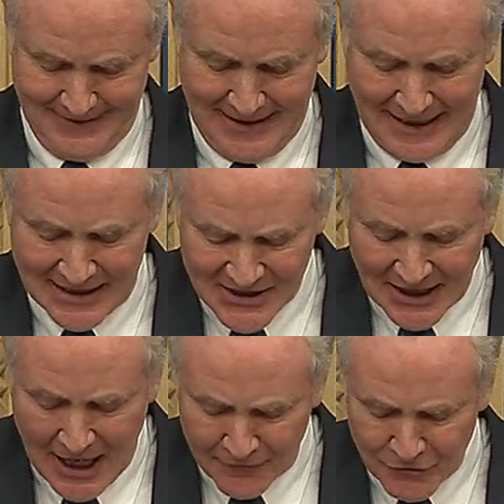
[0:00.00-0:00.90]
At his
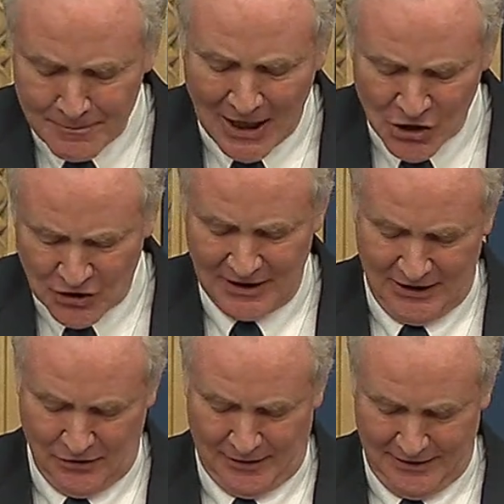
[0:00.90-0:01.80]
confirmation
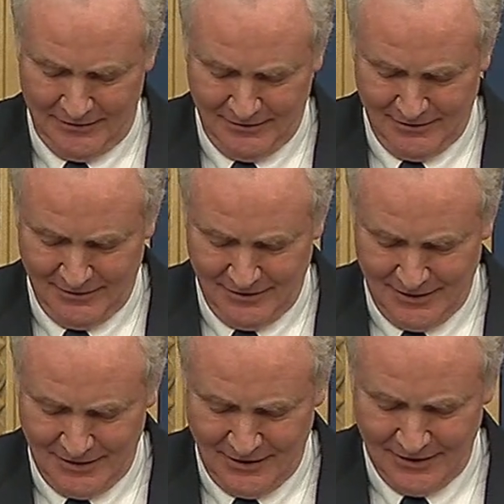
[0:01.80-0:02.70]
hearing,
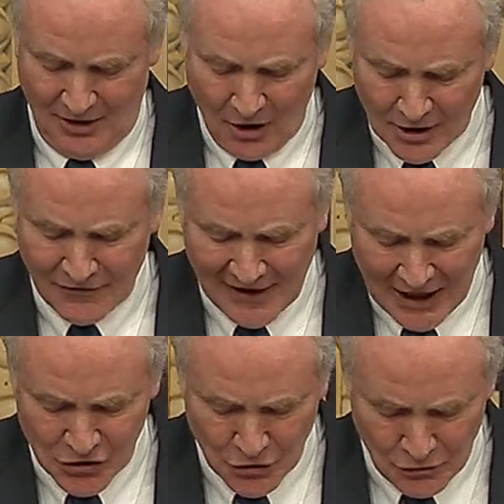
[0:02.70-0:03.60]

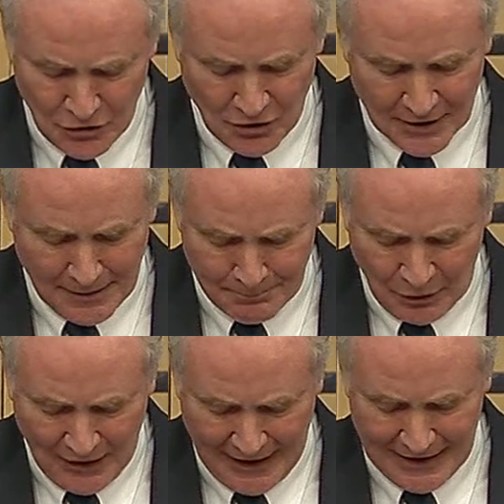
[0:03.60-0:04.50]
RFK Jr.
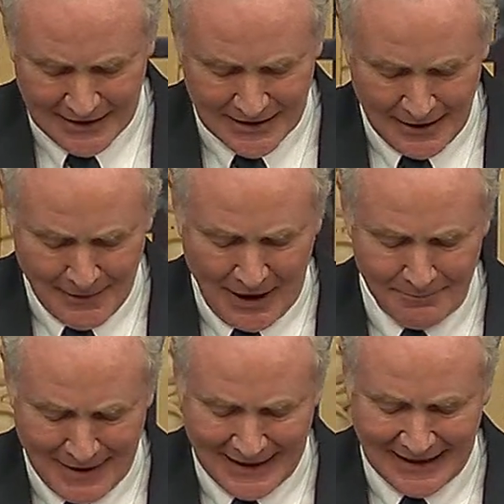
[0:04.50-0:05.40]
complained about
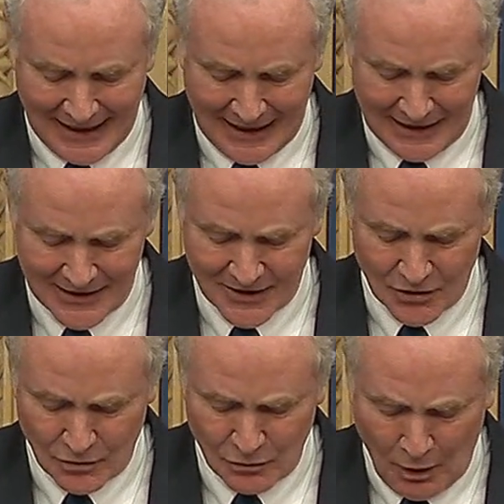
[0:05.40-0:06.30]
Medicaid's,
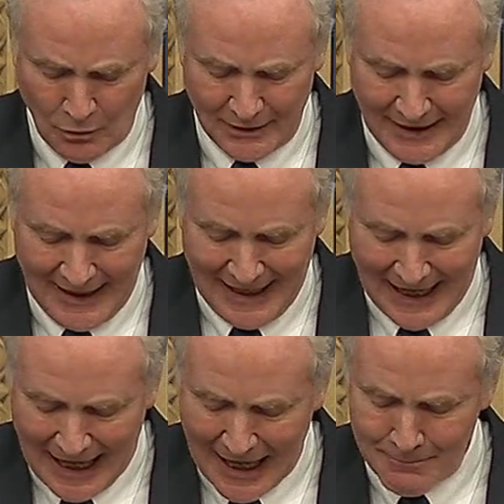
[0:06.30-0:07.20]
quote,
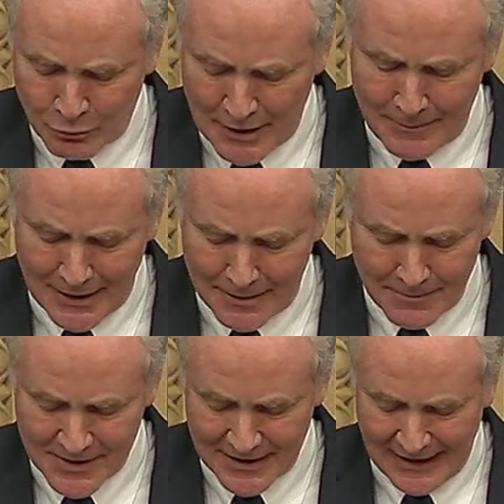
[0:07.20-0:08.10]
high
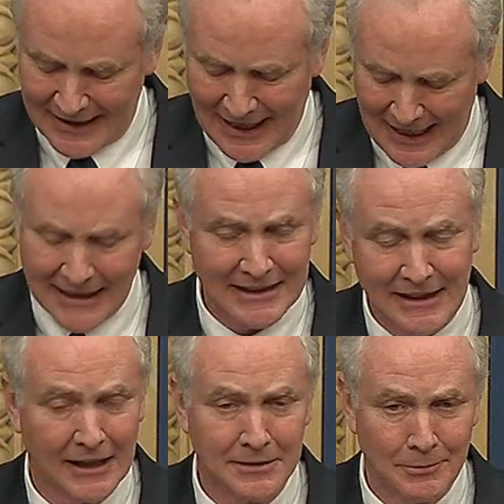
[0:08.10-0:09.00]
premiums and high
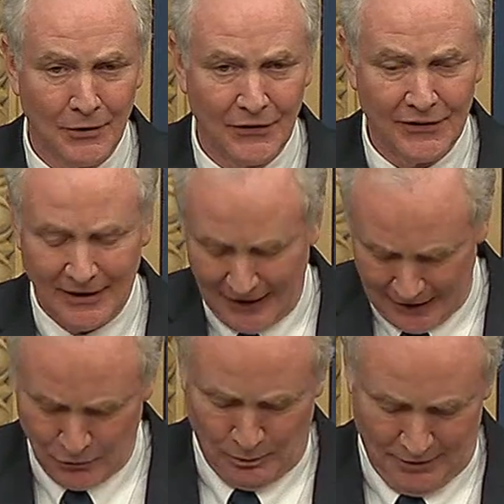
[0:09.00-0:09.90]
deductibles,
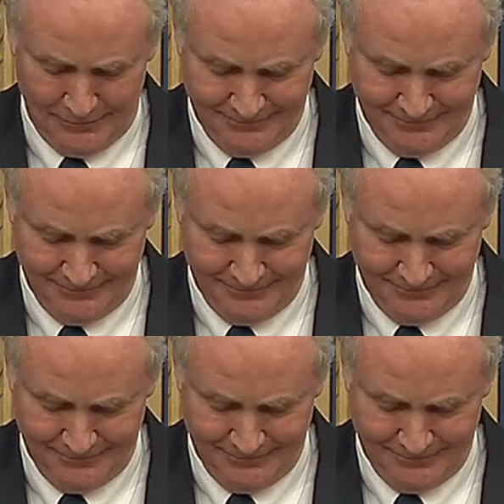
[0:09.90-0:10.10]
unquote.